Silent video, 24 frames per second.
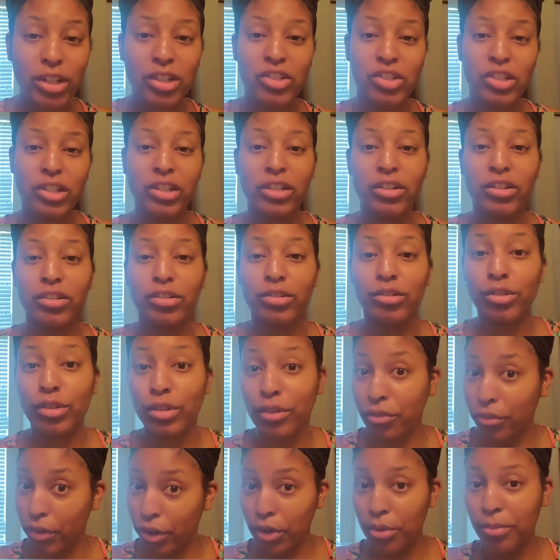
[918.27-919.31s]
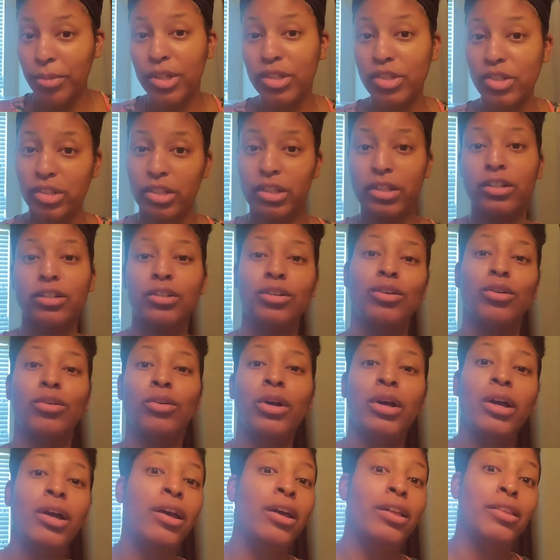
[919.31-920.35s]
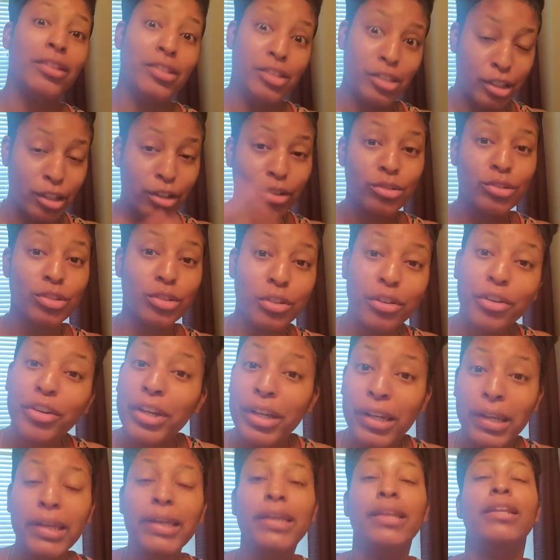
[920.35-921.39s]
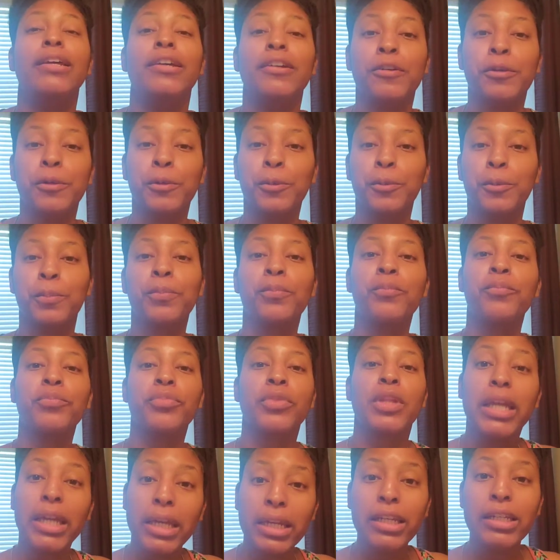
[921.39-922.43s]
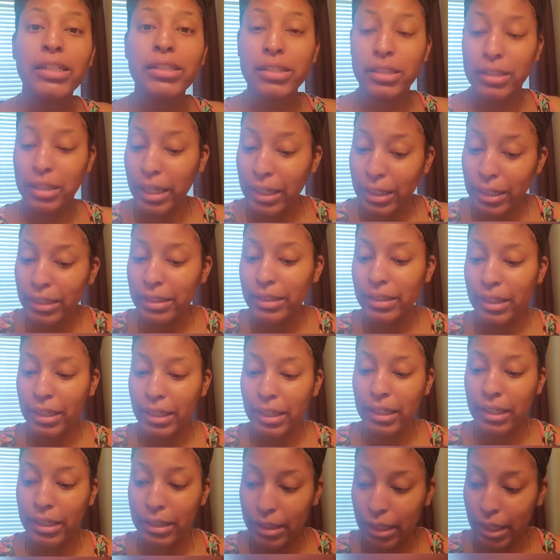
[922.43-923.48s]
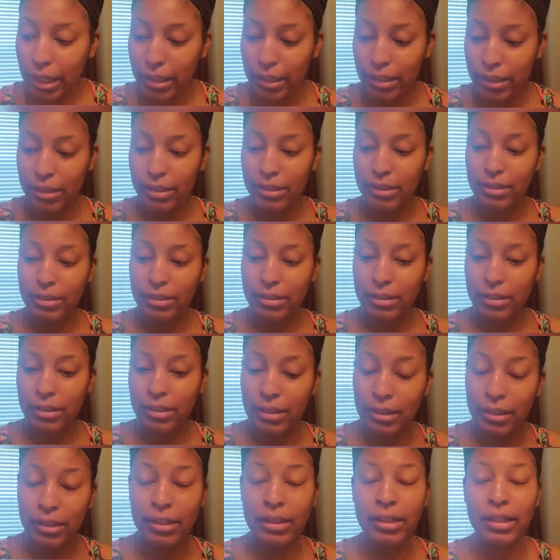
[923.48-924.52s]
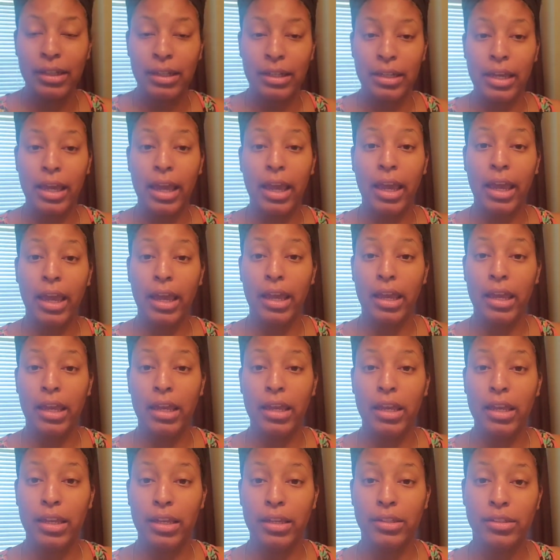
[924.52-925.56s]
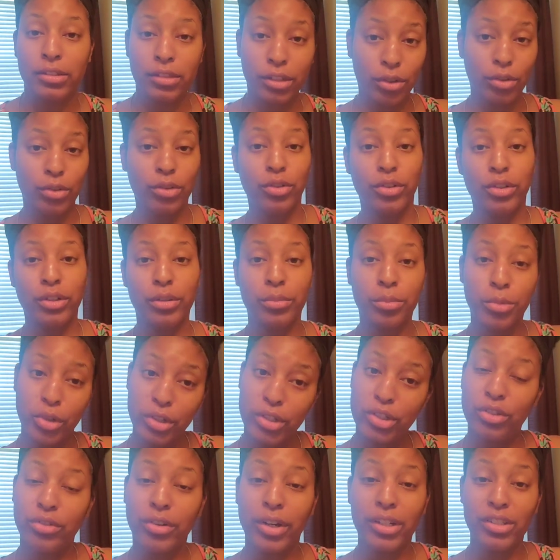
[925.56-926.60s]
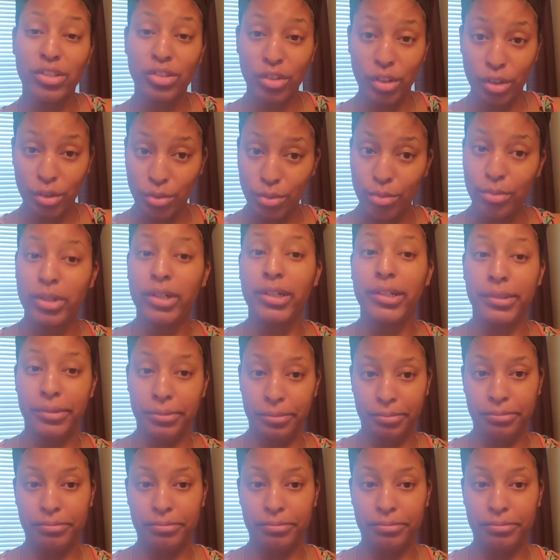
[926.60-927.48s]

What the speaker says: gel, the firming gel, the gel screen, anything that is a toner and moisturizer in one.